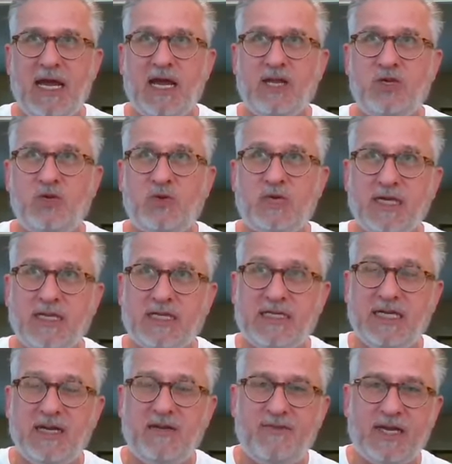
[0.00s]
And you could
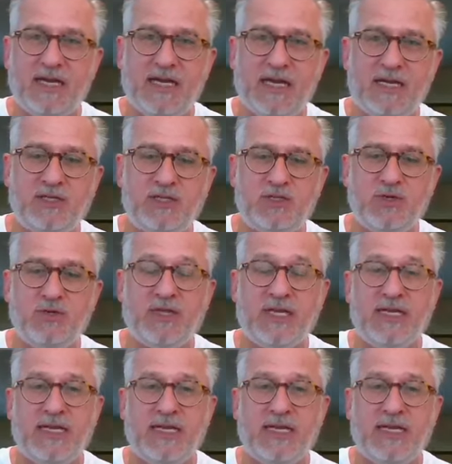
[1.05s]
give in to the